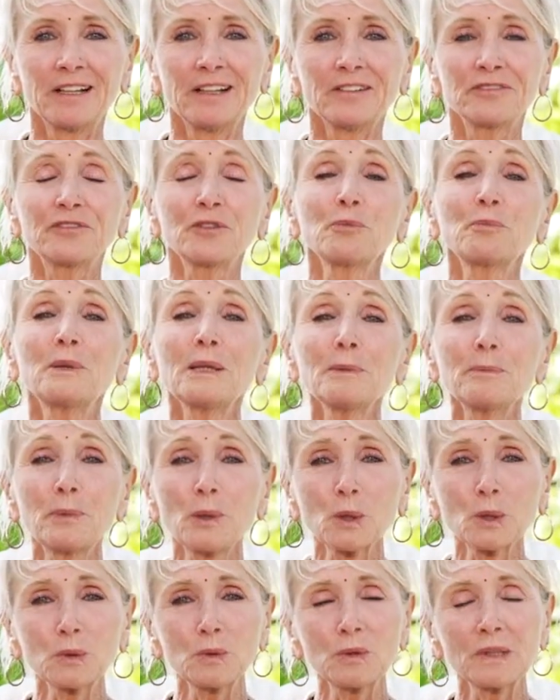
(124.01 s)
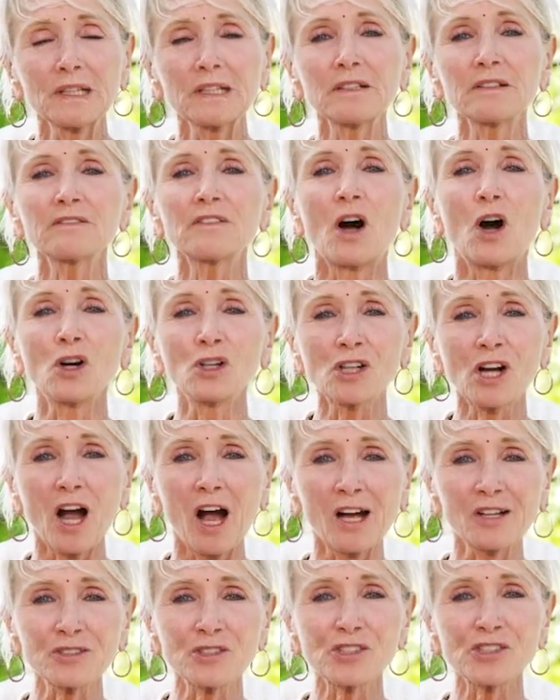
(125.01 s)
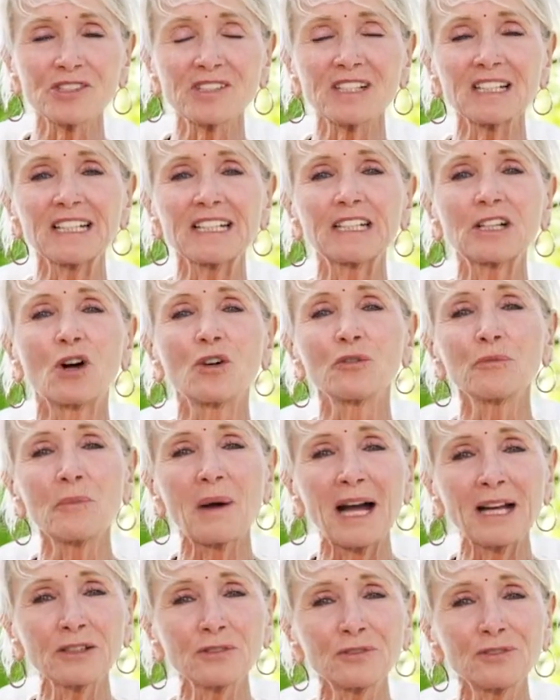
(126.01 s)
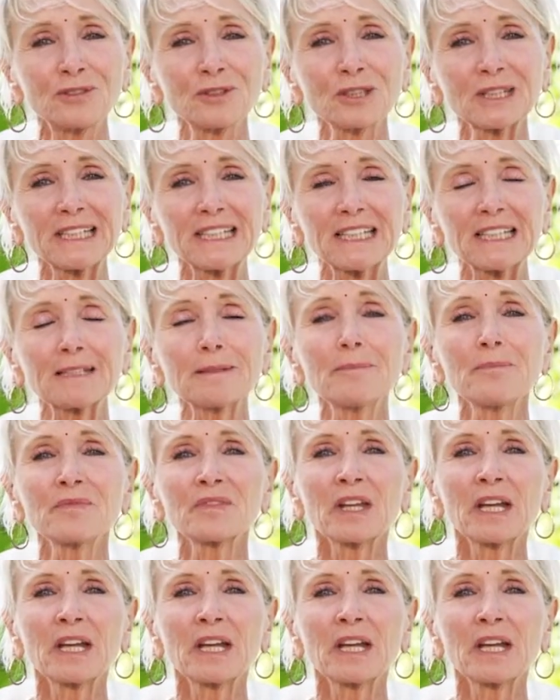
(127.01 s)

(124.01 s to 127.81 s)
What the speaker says: For people who live unconsciously, unmindfully,